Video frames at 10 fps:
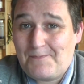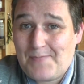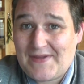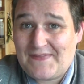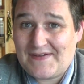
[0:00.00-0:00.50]

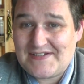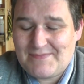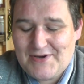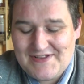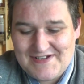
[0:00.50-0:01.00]
big things
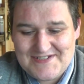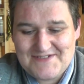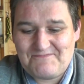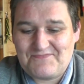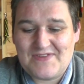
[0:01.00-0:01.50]
about
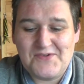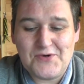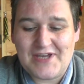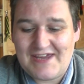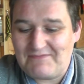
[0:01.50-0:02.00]
this
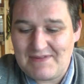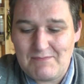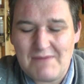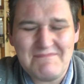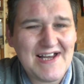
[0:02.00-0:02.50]
okay
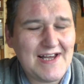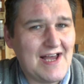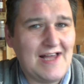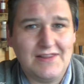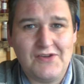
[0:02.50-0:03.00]

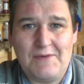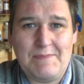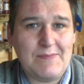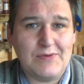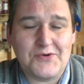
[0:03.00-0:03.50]
a lot of
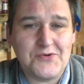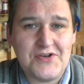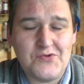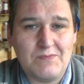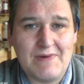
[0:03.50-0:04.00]
people are going
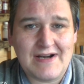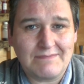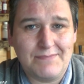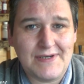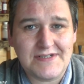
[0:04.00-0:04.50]
to know Mark
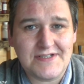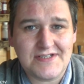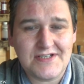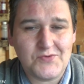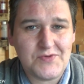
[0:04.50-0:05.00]

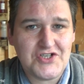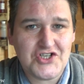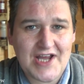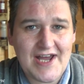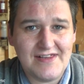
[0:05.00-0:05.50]
Bugs you know the
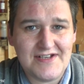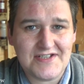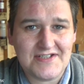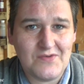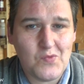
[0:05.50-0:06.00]

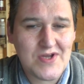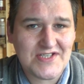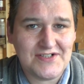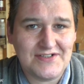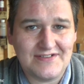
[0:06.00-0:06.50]
Chalice, the
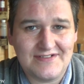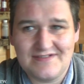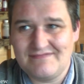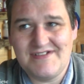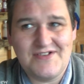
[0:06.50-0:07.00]
Wizard
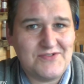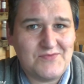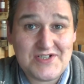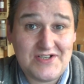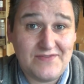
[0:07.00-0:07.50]
you know
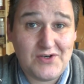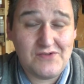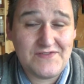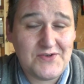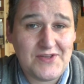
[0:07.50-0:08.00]
Wizard
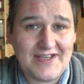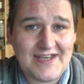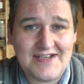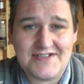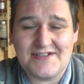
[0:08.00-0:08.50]
Evolved and all that
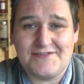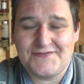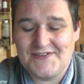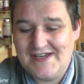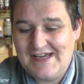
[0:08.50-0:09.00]
kind of
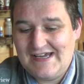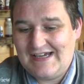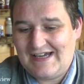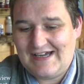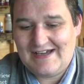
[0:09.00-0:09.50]

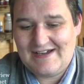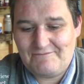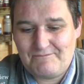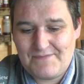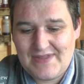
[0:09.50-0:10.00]
stuff
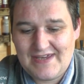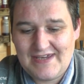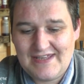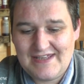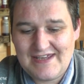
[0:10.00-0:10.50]
uh,
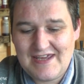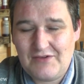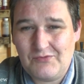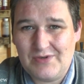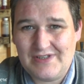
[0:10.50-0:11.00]

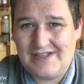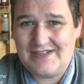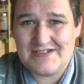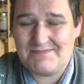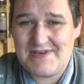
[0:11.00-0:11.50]
he really
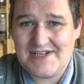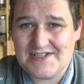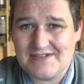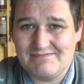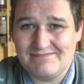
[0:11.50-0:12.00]
does make
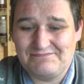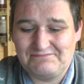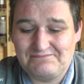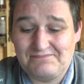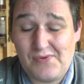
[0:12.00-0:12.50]
some
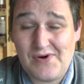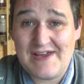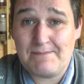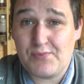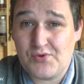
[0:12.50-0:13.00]

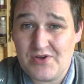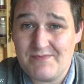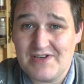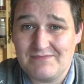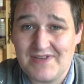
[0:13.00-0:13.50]
pretty
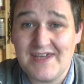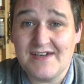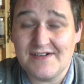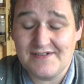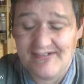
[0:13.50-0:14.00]
premium
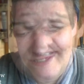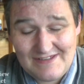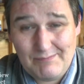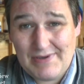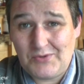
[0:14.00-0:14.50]
gear
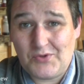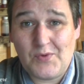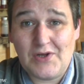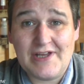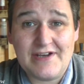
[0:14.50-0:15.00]
the build
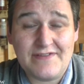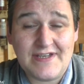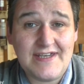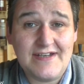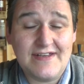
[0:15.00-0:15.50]
quality of the
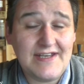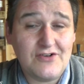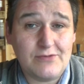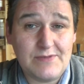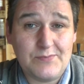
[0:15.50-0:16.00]
gear that he
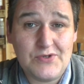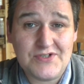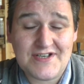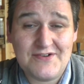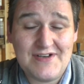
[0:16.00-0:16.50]
normally
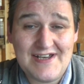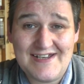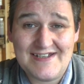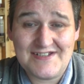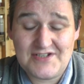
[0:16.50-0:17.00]
puts out
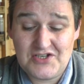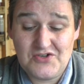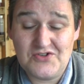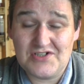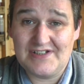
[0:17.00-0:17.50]
is
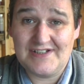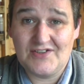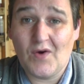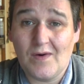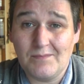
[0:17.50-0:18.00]
usually
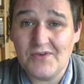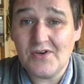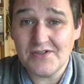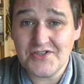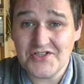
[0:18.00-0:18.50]
top
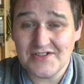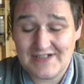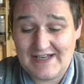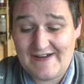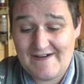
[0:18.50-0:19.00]
notch.
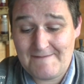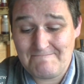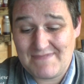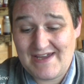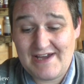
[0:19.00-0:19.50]

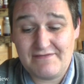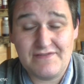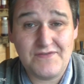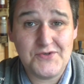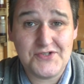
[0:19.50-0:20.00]
Um, I have
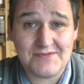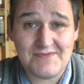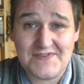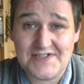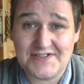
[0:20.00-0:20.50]
reviewed some
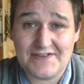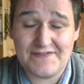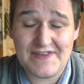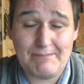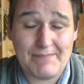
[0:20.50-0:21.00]
of his
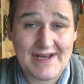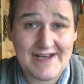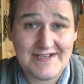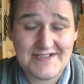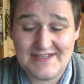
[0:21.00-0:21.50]
stuff in the
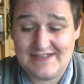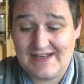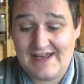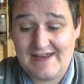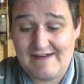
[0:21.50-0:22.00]
past.
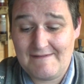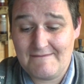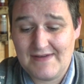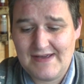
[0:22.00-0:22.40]
Um,